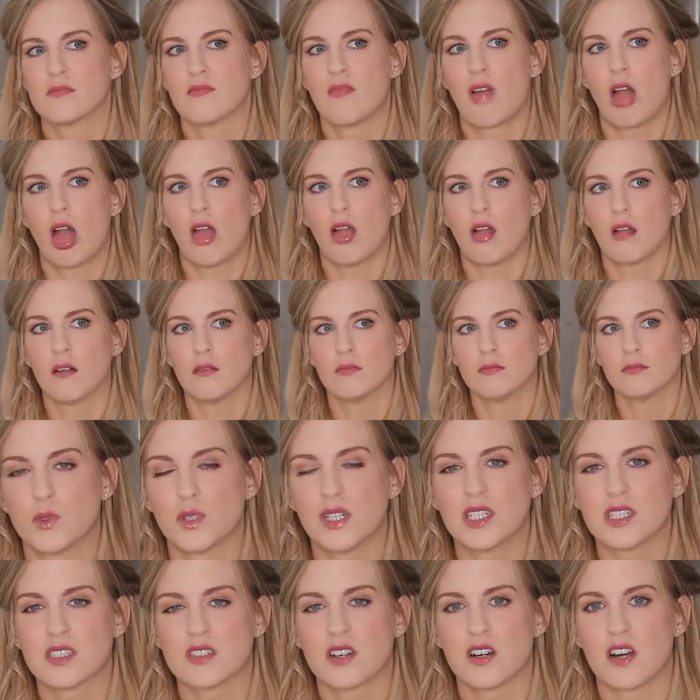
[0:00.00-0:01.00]
Ugh.
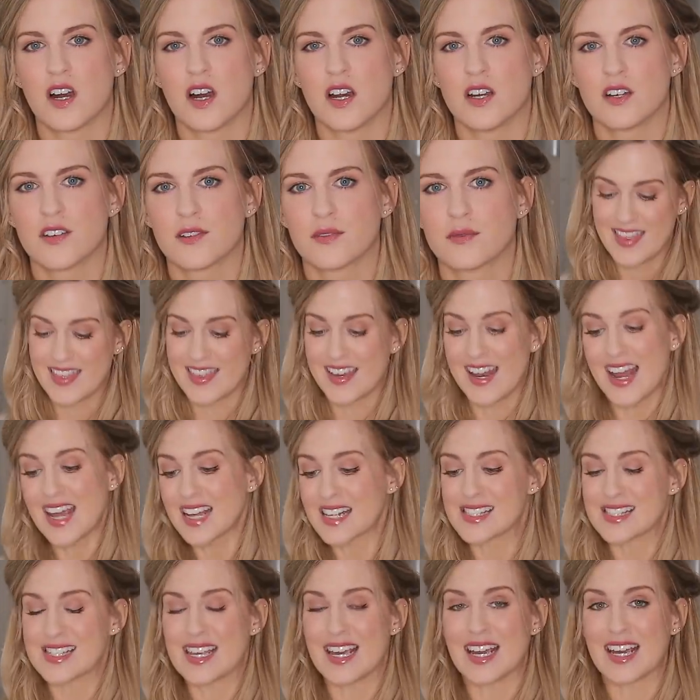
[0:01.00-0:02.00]
Greetings are hard. The
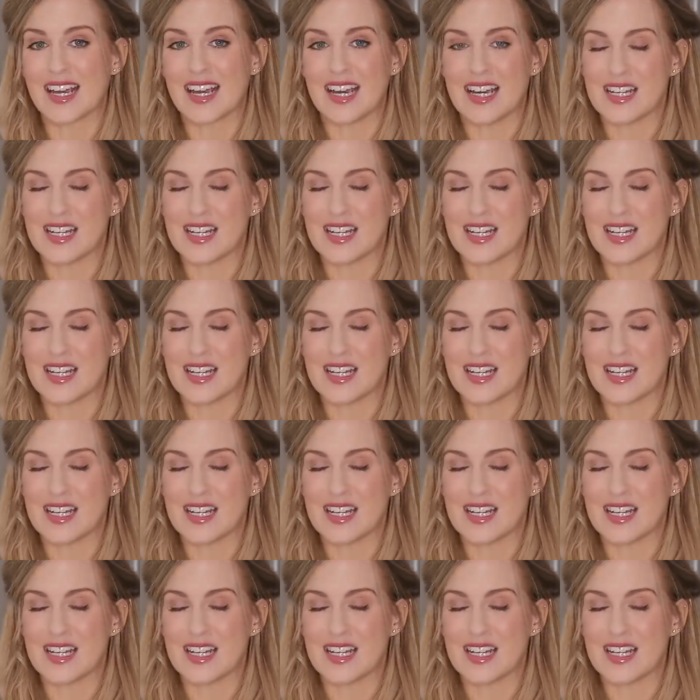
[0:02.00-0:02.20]
next thing